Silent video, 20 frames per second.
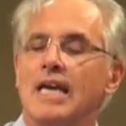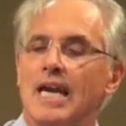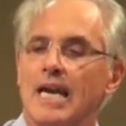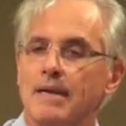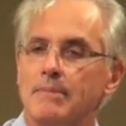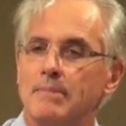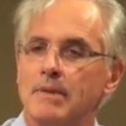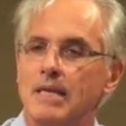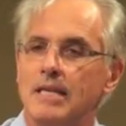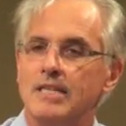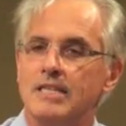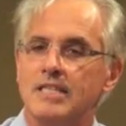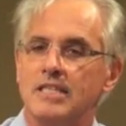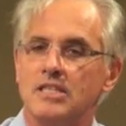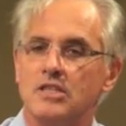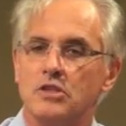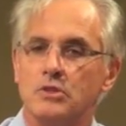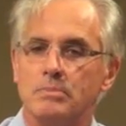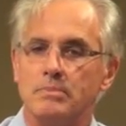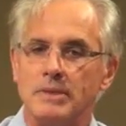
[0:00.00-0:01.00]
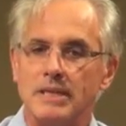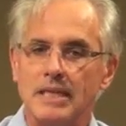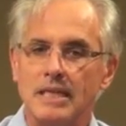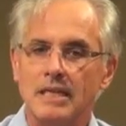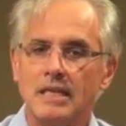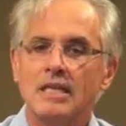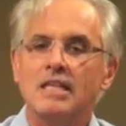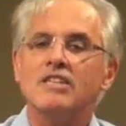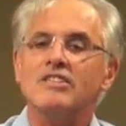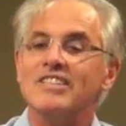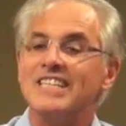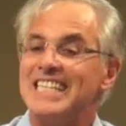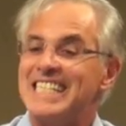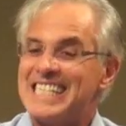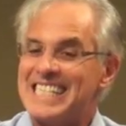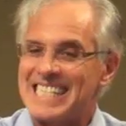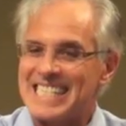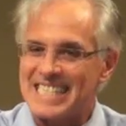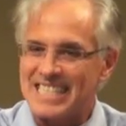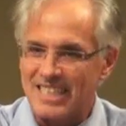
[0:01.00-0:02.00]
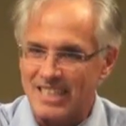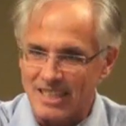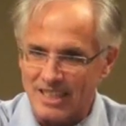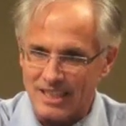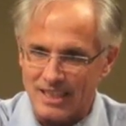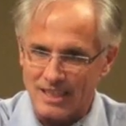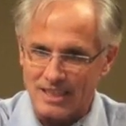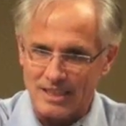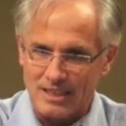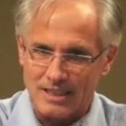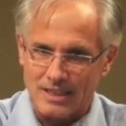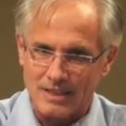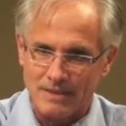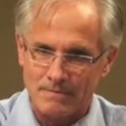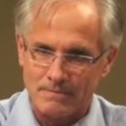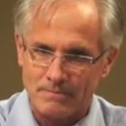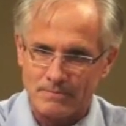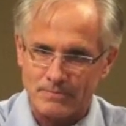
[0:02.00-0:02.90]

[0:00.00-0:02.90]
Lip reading: ability to be resilient,